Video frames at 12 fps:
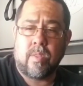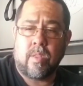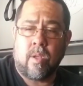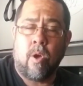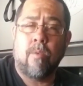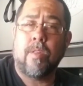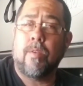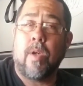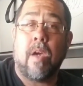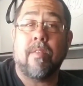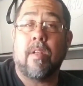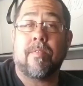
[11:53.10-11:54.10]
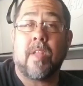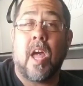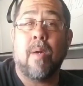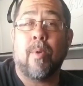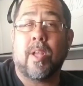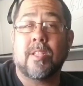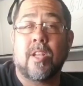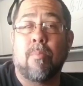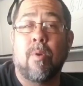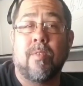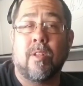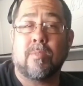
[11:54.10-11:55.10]
hopefully we have enough time we can start
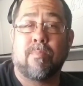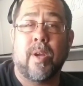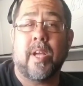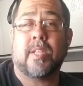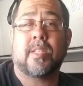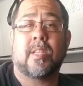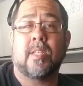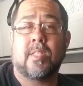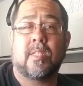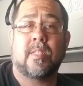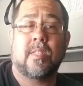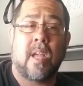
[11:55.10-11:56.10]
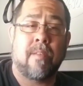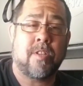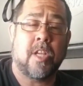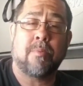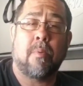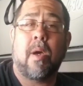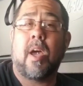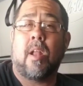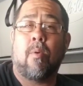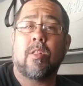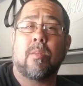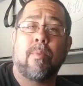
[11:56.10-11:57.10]
moving those bricks, because I've changed my mind. I
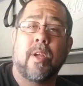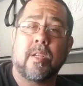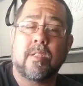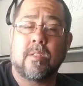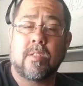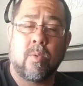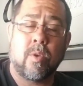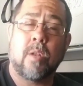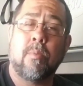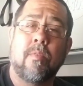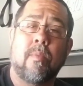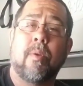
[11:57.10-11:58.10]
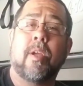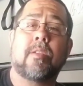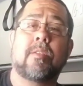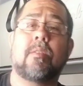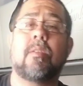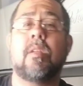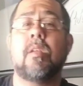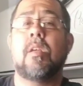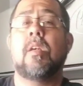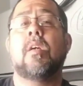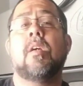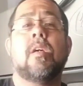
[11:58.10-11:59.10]
want the bricks, so we're going to move the bricks.
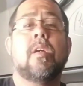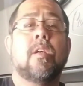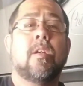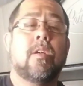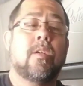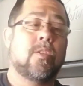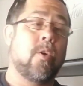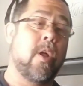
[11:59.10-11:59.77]
So